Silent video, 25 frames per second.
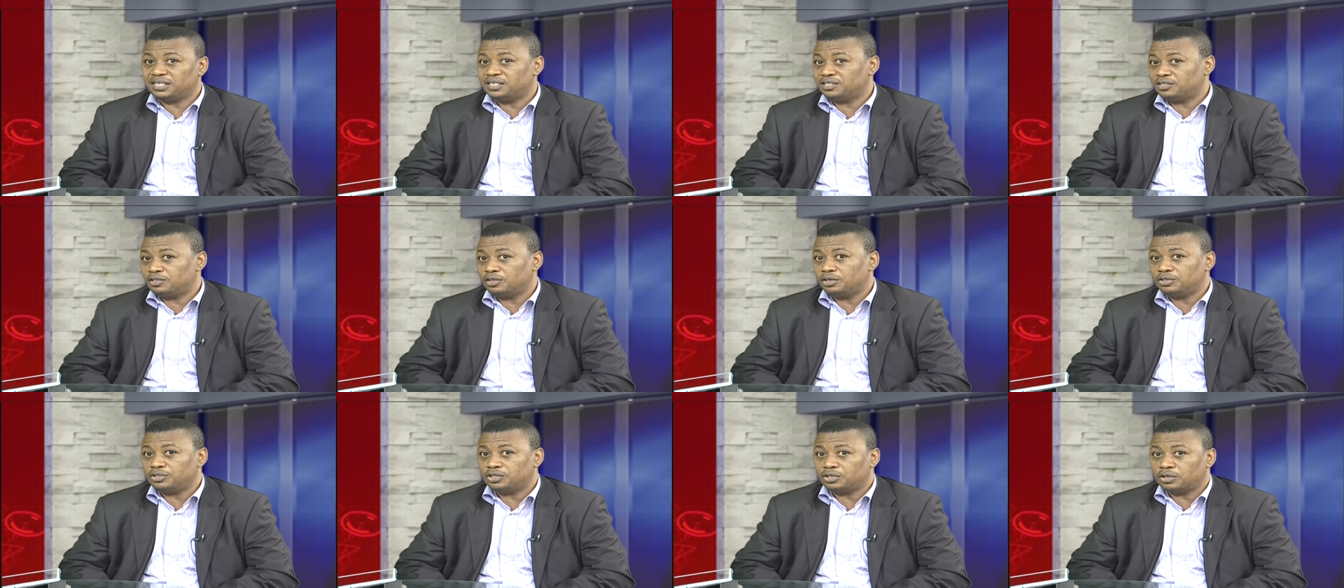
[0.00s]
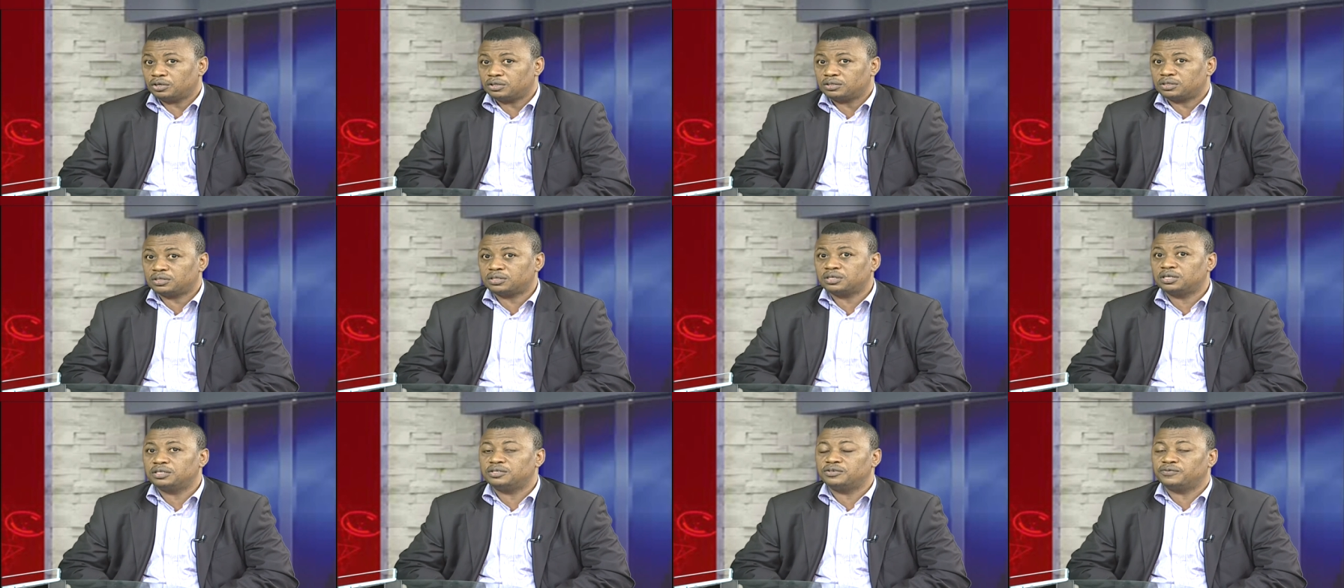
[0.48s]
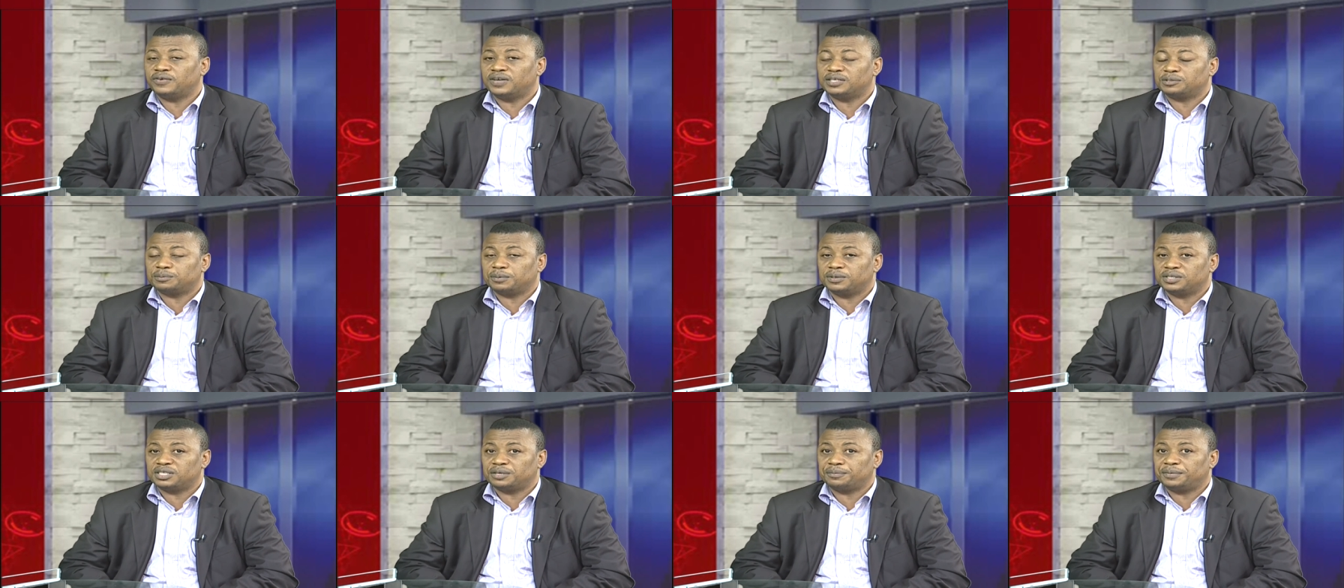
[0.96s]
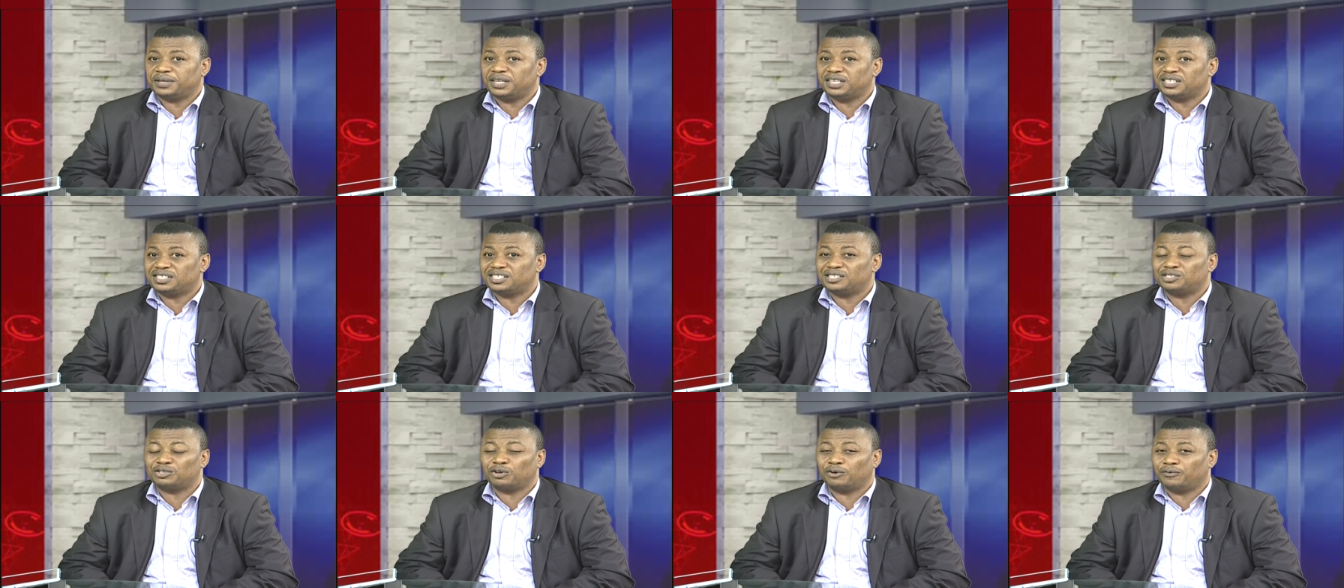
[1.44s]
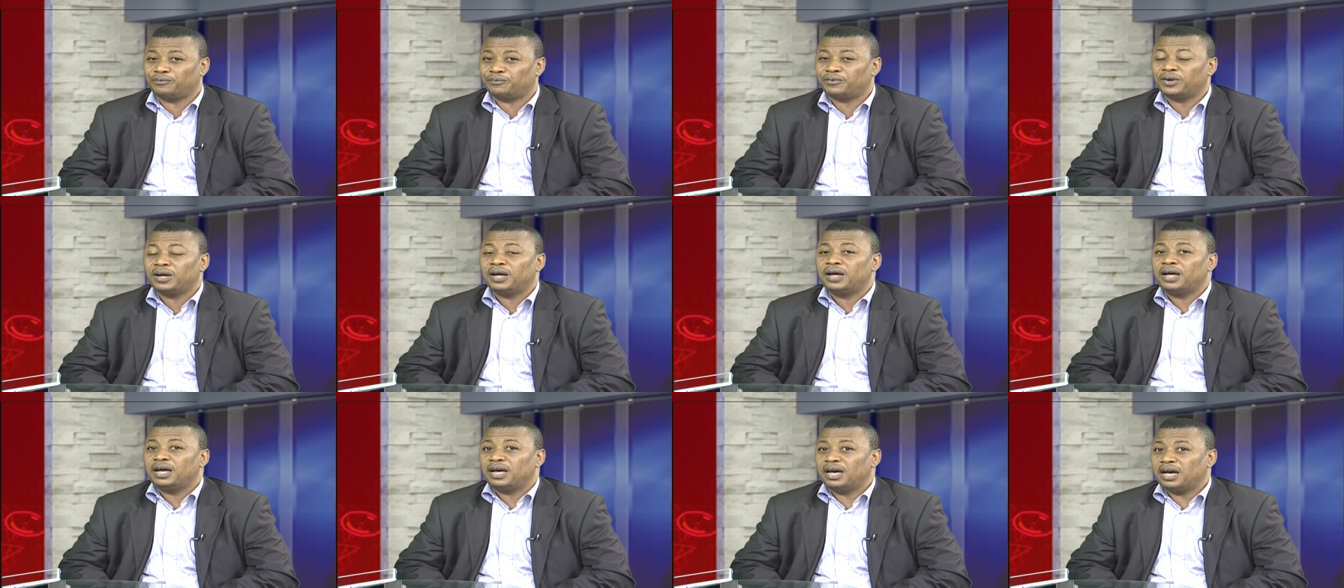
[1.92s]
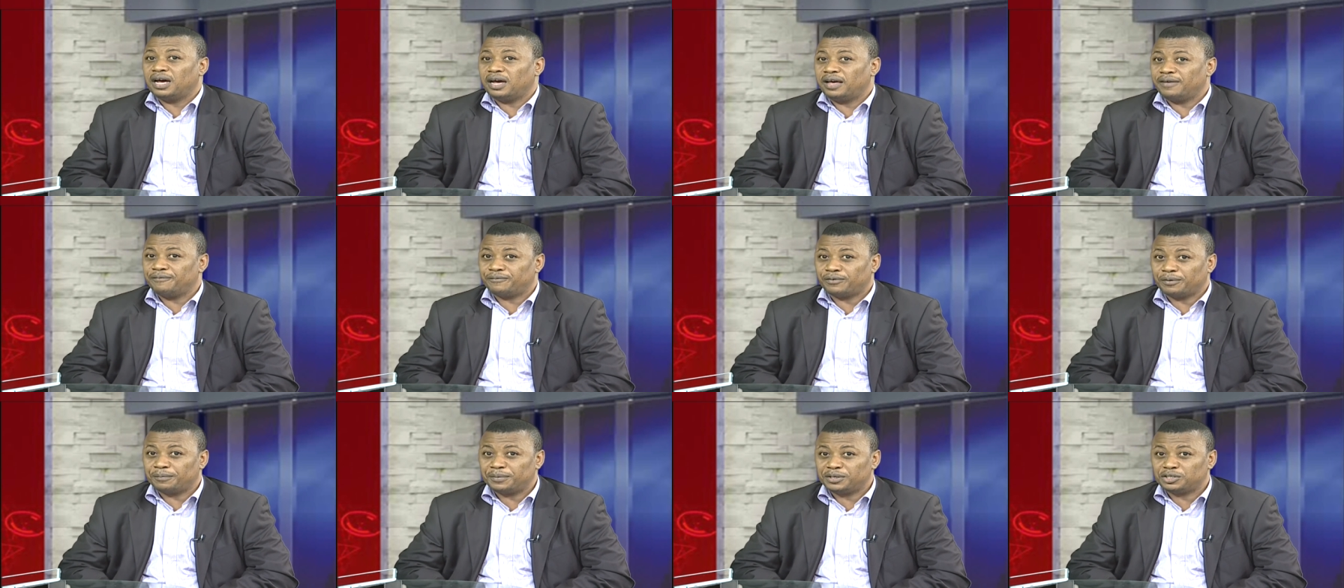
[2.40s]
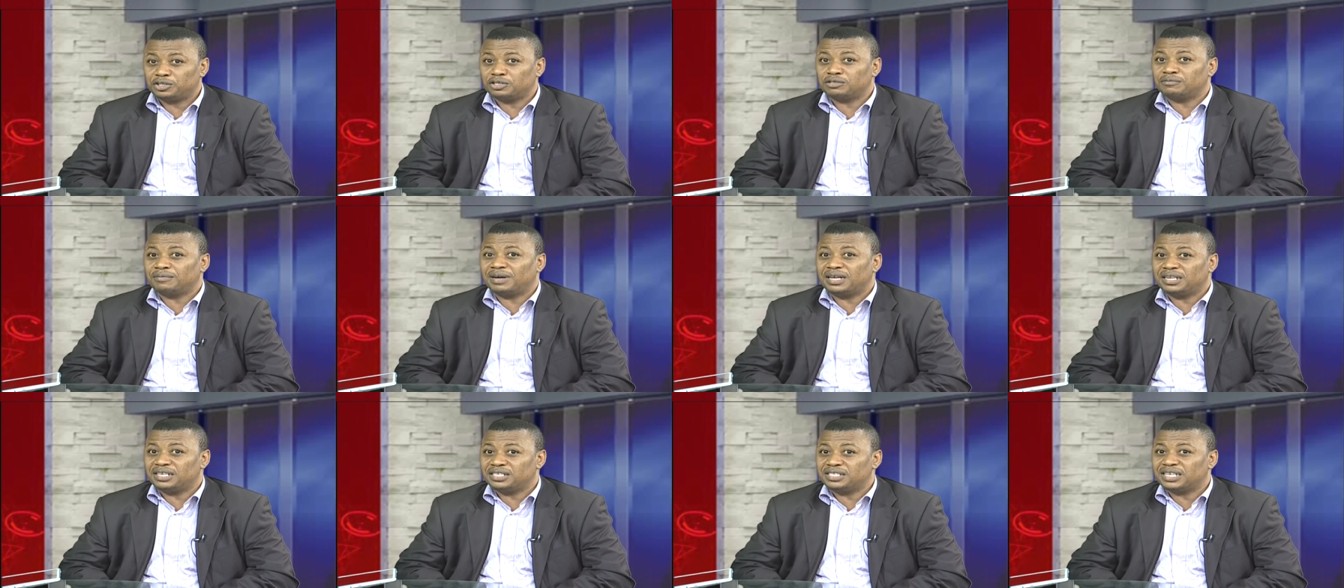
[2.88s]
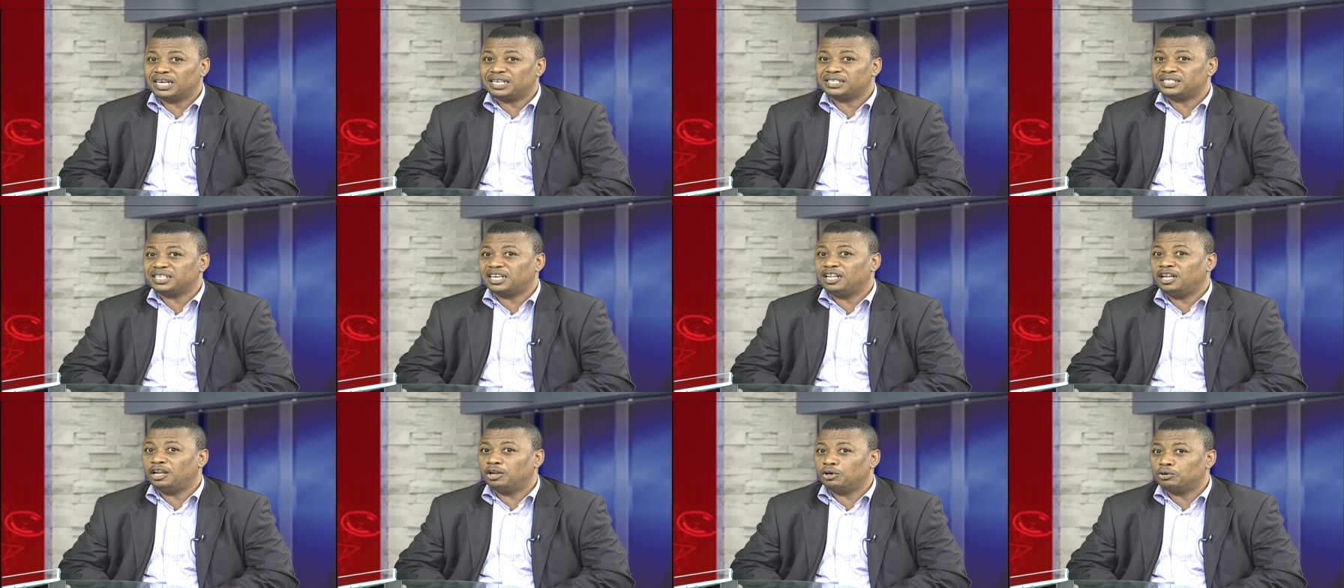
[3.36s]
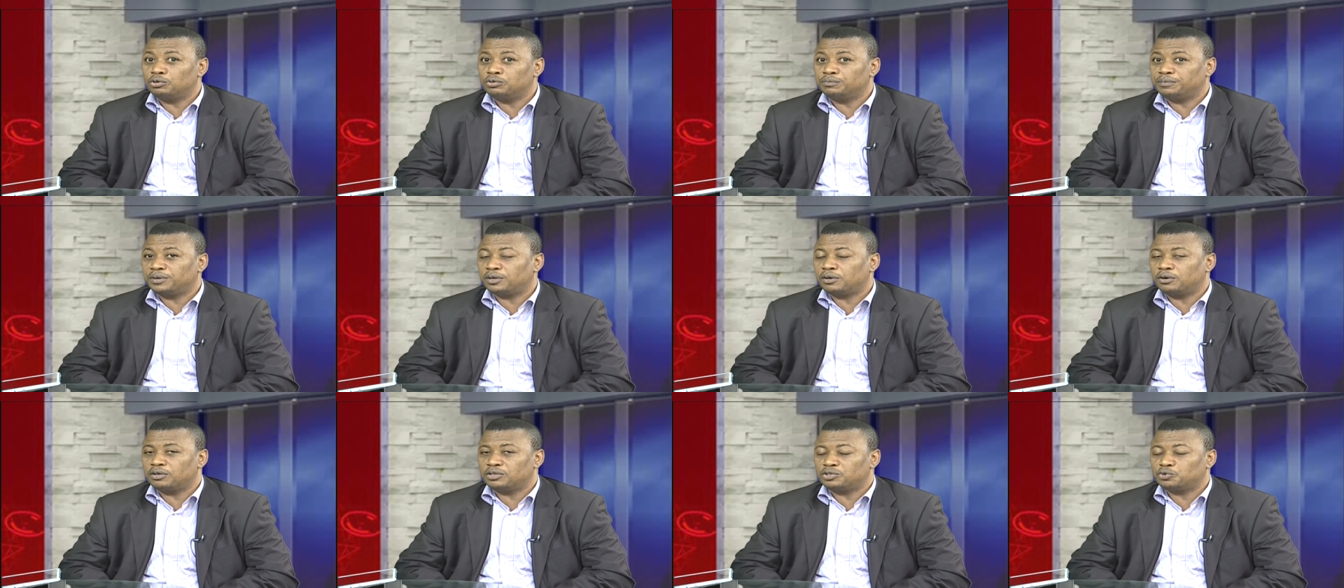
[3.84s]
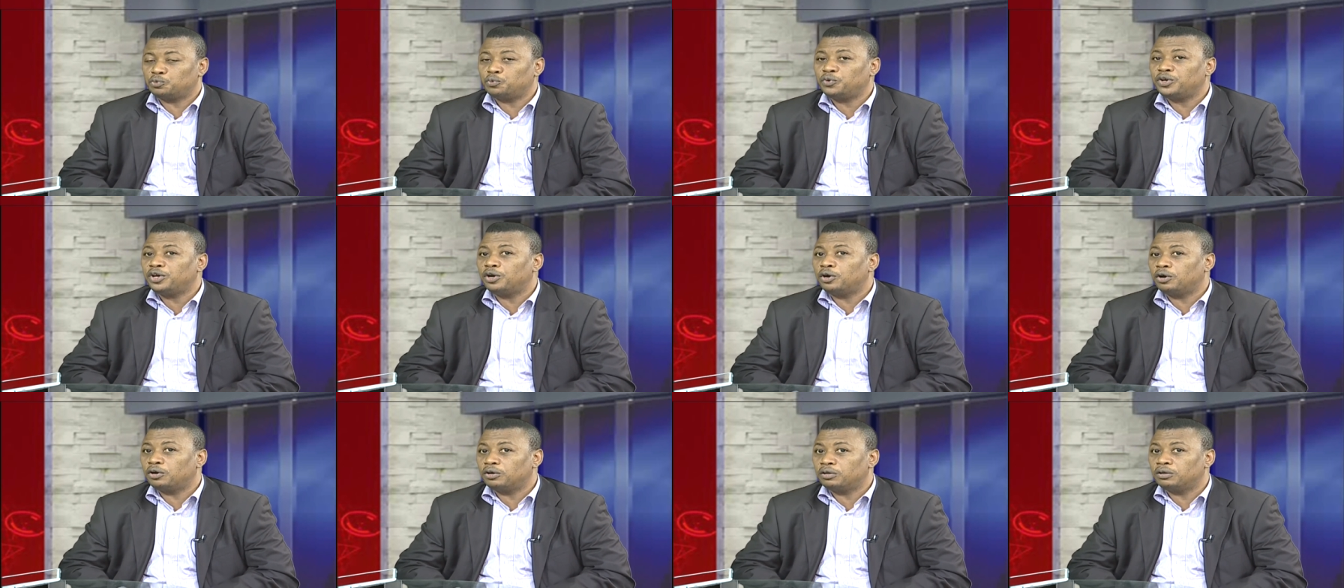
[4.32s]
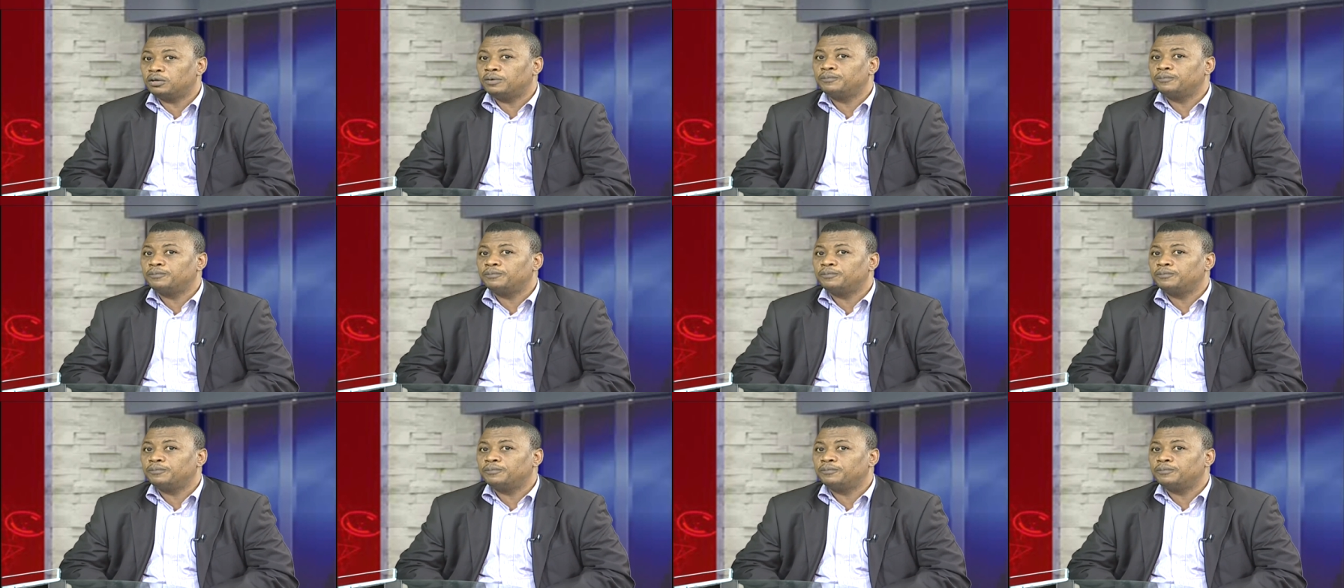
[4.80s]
It's not just the responsibilities of uh, information managers alone, because we all,